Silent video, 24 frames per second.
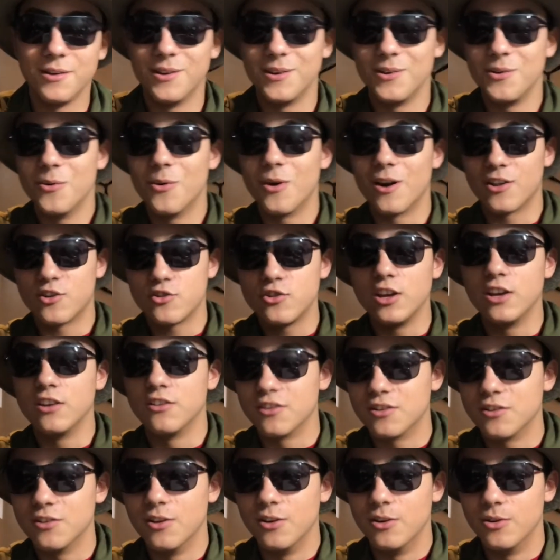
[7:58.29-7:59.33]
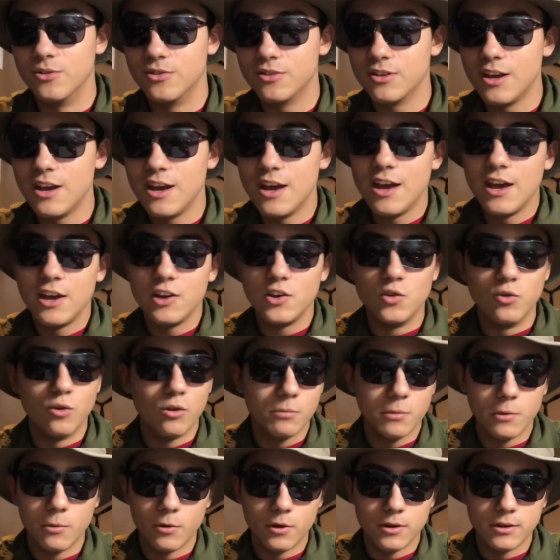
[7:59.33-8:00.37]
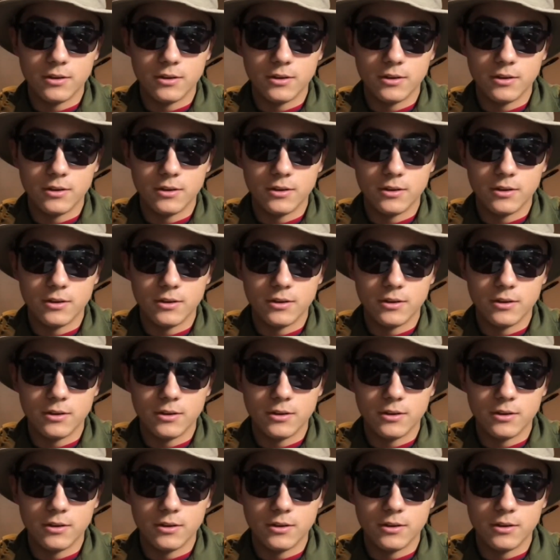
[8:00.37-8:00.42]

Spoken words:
You want to change your clothes. You don't want to be wearing the